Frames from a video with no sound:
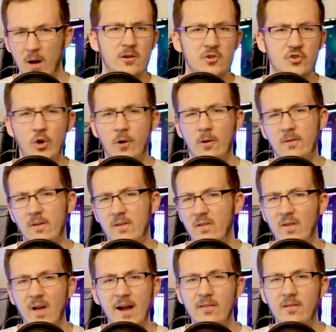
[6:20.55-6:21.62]
Sure, the
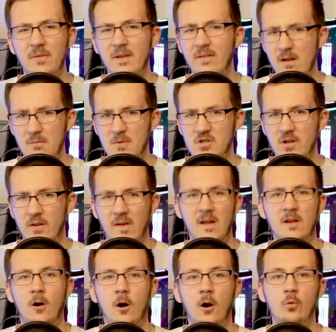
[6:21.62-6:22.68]
designs of these images
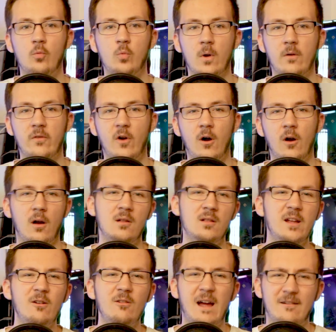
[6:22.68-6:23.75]
and artworks are a
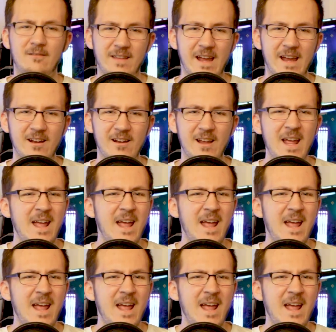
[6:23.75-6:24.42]
little outdated